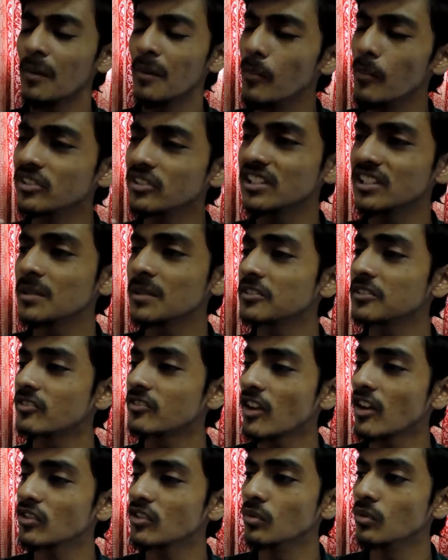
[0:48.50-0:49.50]
Muslims
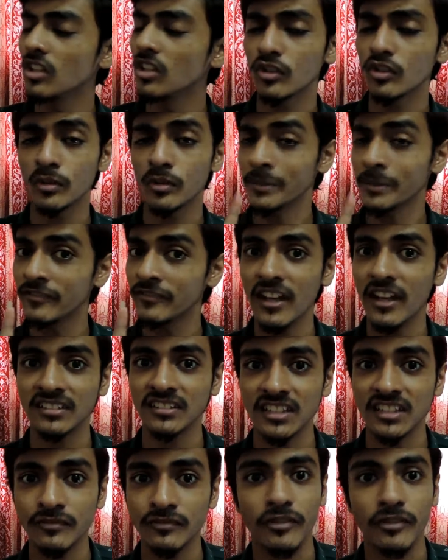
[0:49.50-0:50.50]
around the world will be
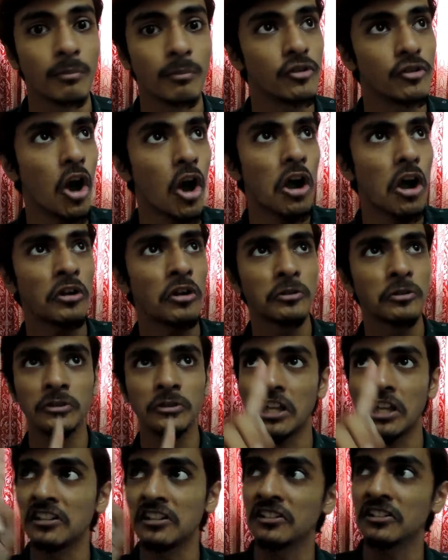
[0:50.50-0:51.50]
fasting from dawn to
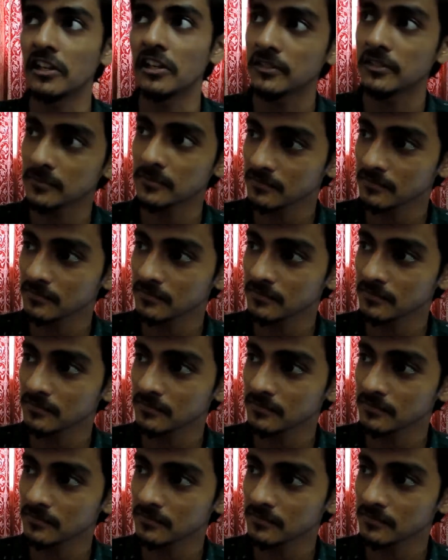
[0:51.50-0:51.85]
sunset.